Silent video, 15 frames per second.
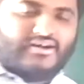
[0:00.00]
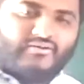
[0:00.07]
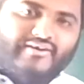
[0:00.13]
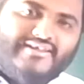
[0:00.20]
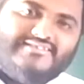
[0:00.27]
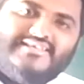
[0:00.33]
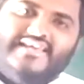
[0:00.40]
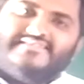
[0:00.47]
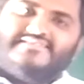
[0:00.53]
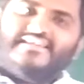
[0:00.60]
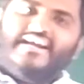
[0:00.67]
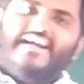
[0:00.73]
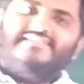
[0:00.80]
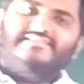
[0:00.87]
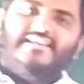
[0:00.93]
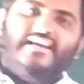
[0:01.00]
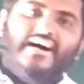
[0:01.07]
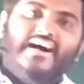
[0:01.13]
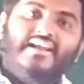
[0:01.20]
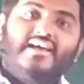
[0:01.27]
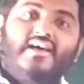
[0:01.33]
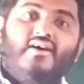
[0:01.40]
What is AC guys
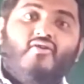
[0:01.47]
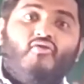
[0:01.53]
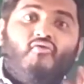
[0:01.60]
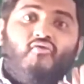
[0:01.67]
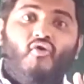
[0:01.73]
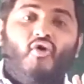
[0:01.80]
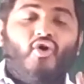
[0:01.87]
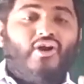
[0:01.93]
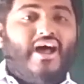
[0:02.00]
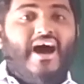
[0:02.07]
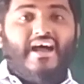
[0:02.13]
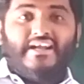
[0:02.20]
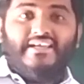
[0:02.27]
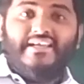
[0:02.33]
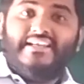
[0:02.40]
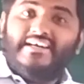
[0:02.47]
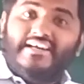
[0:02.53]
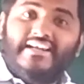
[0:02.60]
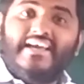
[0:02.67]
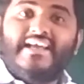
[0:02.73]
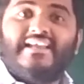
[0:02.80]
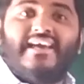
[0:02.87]
here? 4 R. In
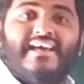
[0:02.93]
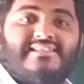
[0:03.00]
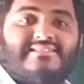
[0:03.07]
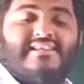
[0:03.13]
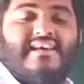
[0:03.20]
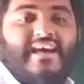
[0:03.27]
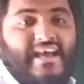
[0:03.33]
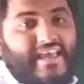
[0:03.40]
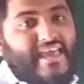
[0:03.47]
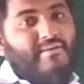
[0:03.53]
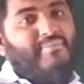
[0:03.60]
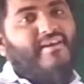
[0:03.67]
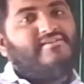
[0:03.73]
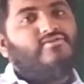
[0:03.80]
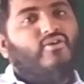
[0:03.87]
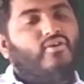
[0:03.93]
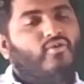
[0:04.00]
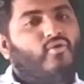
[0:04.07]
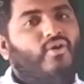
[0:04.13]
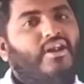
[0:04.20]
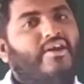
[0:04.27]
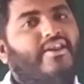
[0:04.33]
earlier case, AB is equal
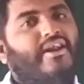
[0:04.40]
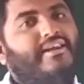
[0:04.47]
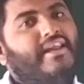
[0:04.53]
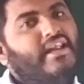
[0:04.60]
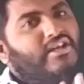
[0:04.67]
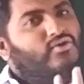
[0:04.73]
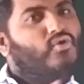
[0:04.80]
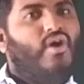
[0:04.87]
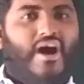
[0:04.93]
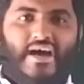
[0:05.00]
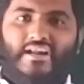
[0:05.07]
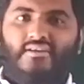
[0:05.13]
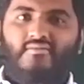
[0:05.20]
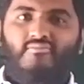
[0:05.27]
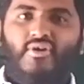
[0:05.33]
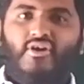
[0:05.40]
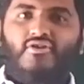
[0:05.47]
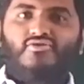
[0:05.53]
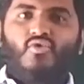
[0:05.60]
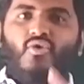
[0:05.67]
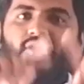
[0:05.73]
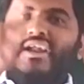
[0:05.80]
to only are getting 2 R
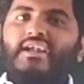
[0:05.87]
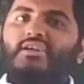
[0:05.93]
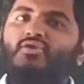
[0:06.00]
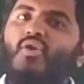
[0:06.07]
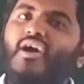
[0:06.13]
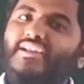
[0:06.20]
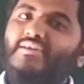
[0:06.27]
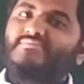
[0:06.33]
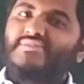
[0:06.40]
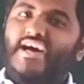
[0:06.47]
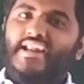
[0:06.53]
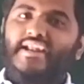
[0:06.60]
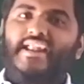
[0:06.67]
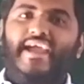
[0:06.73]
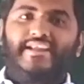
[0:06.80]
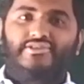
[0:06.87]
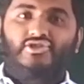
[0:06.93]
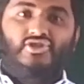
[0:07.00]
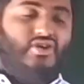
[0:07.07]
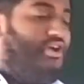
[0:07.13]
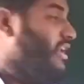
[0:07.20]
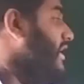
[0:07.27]
because only 2 atoms are in
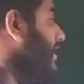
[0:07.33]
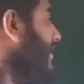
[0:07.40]
edge.